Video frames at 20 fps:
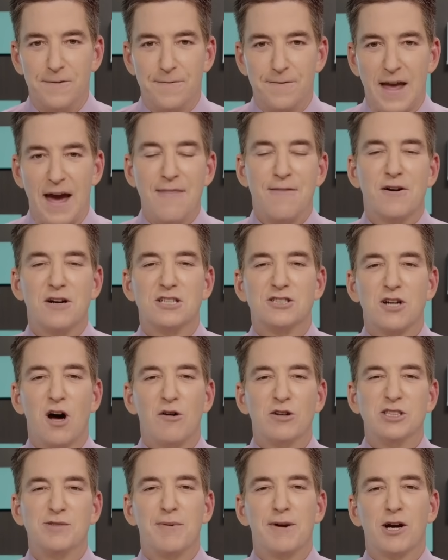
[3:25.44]
And there has
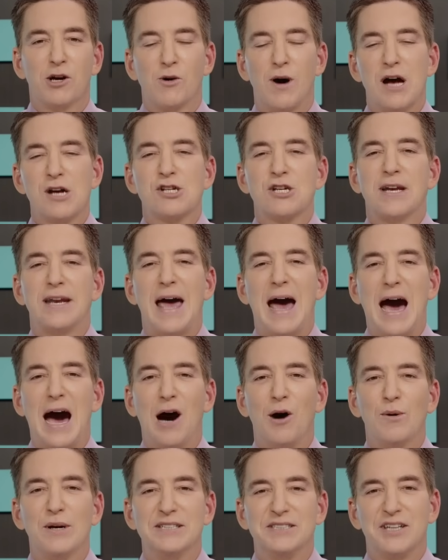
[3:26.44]
always been a question,
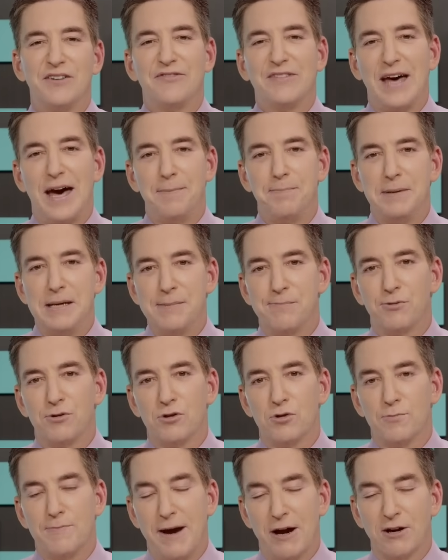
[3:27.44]
how is it that people
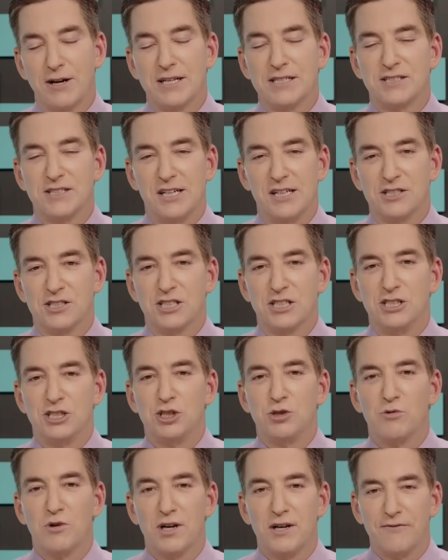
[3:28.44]
who, American citizens
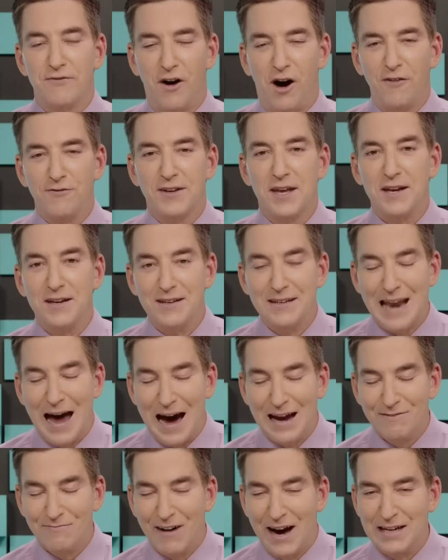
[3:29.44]
who are involved in
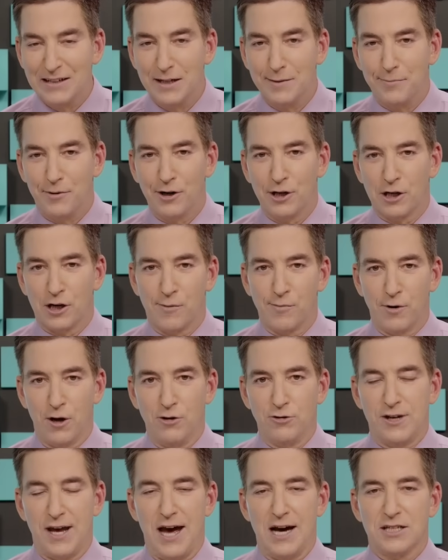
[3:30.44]
nonviolent political
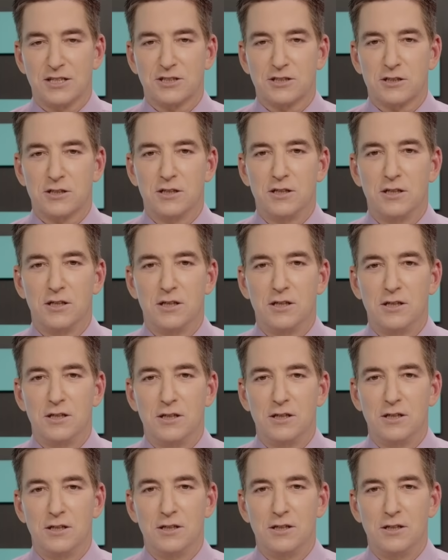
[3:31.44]
protest,
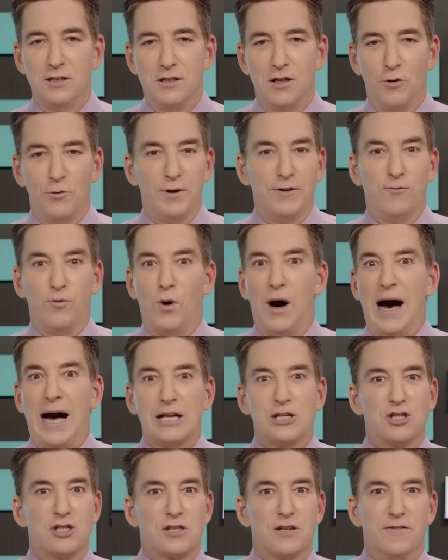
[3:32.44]
we've
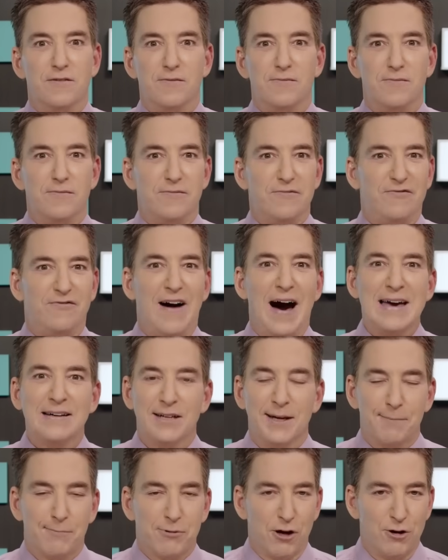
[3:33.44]
watched
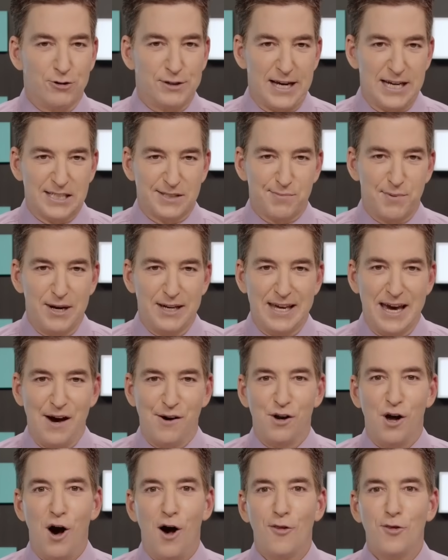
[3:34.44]
violent protests break
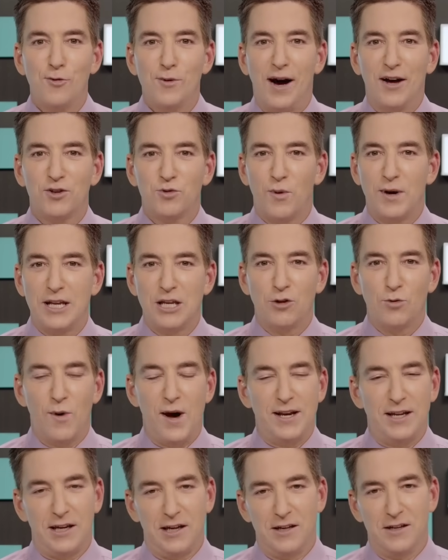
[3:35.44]
out all throughout
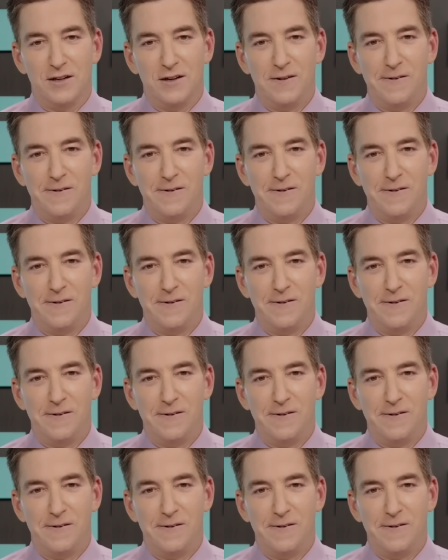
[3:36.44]
2020,